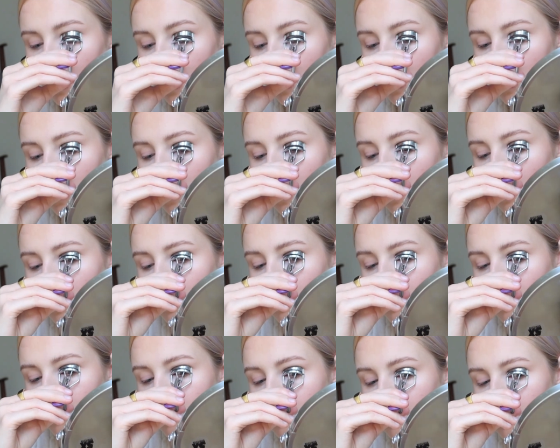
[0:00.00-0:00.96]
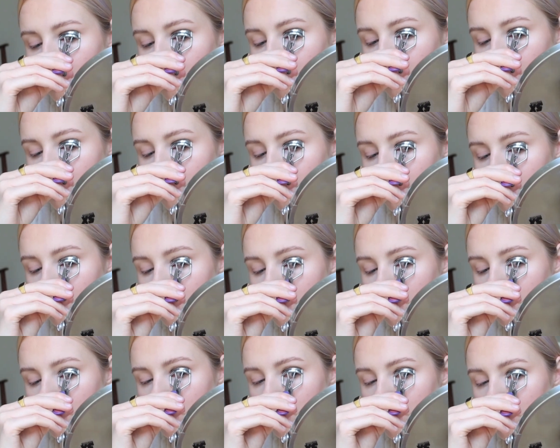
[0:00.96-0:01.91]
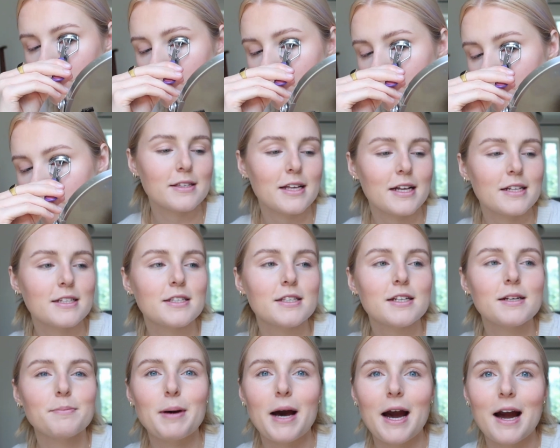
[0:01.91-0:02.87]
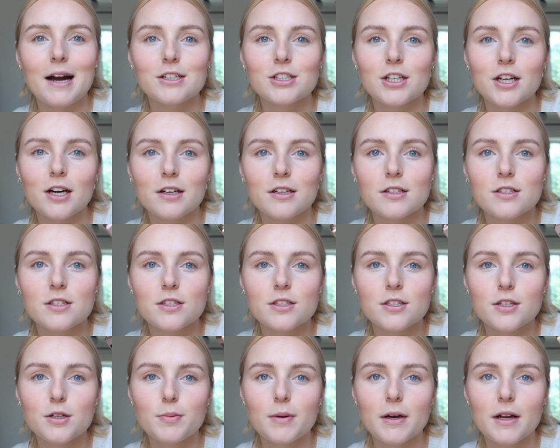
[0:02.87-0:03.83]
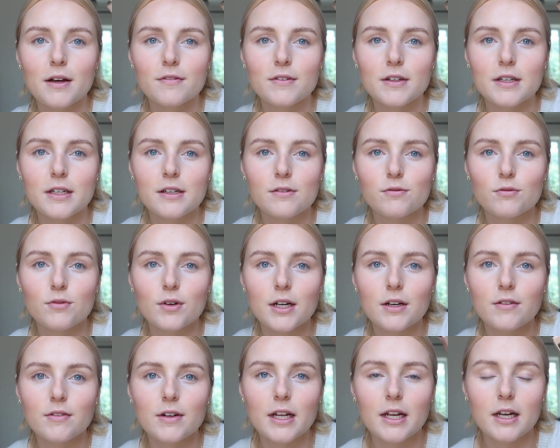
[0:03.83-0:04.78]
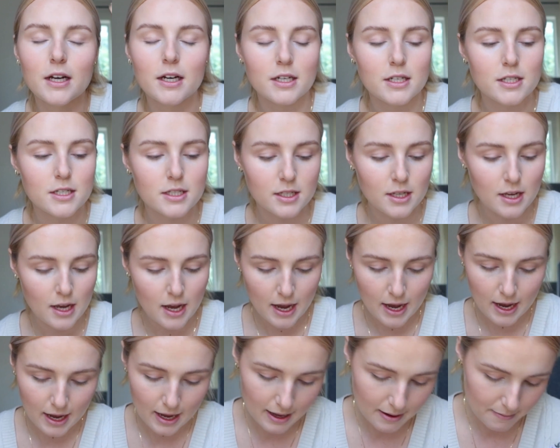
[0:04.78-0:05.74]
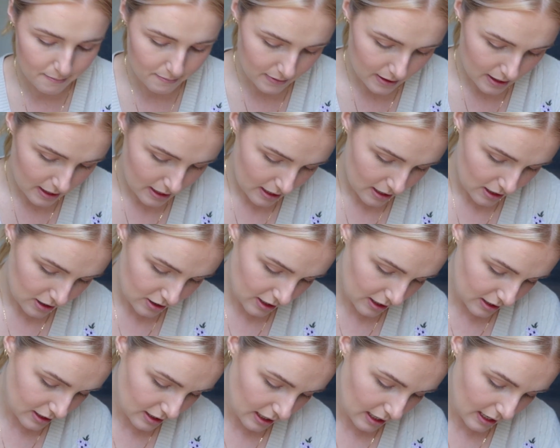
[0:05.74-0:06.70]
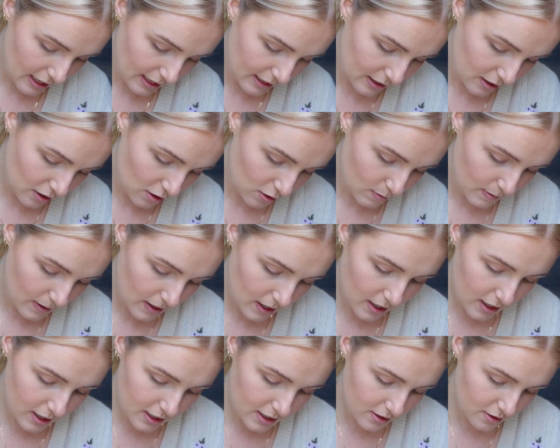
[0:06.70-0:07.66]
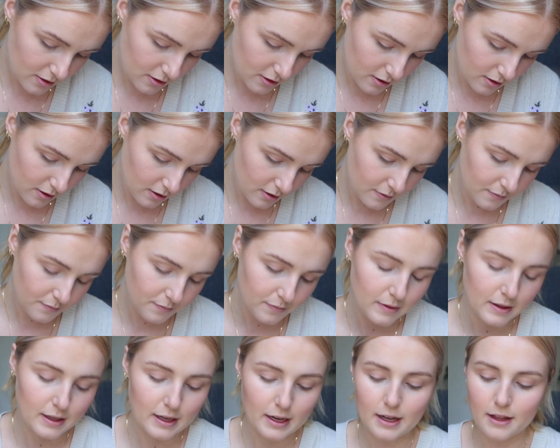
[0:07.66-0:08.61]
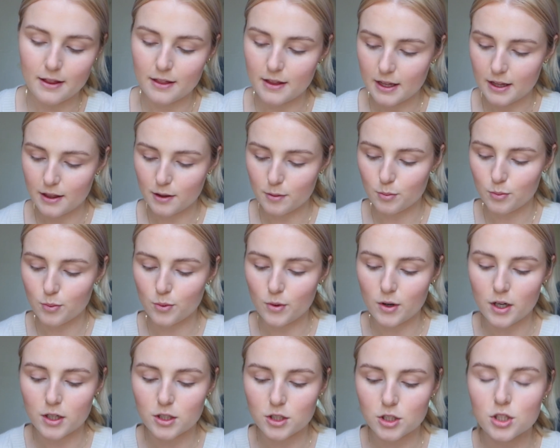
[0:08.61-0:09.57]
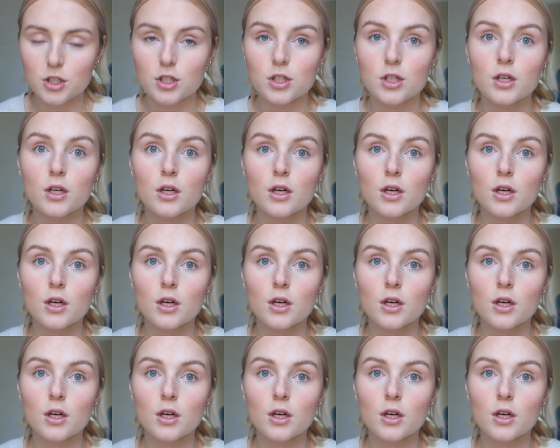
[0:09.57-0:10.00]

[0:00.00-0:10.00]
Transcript: Okay, lashes are curled. So that's the packaging on it. It's super lovely, really nice. So that's the Lancome Idol, and then the brush